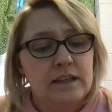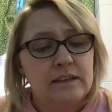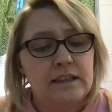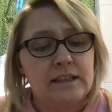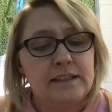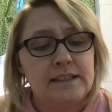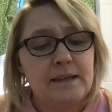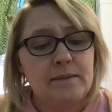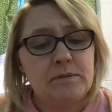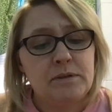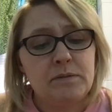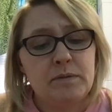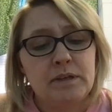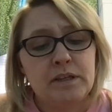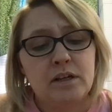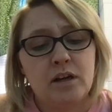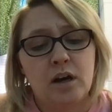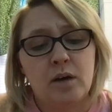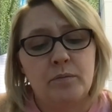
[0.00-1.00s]
This seemed to
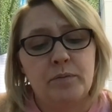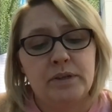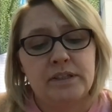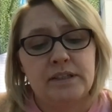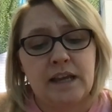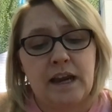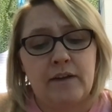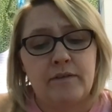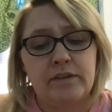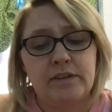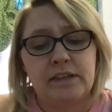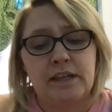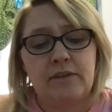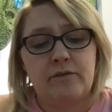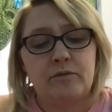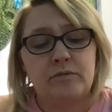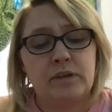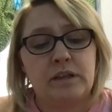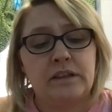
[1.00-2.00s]
encompass everything
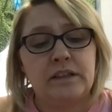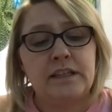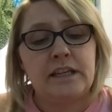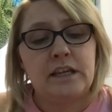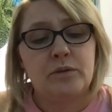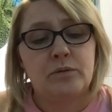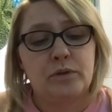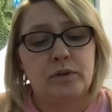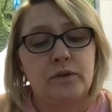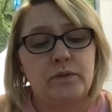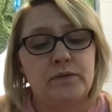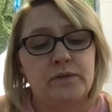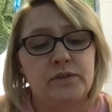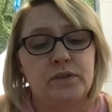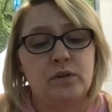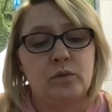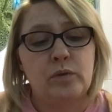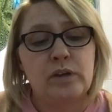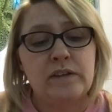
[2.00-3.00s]
from the leaky roofs
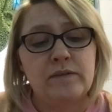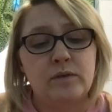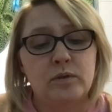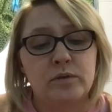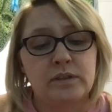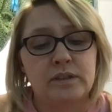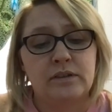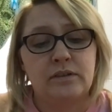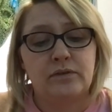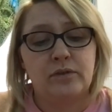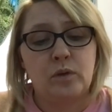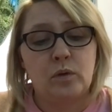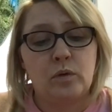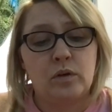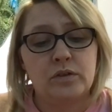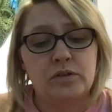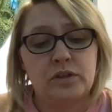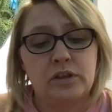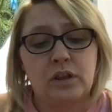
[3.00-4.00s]
to the weevils in the
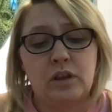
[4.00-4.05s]
floor to the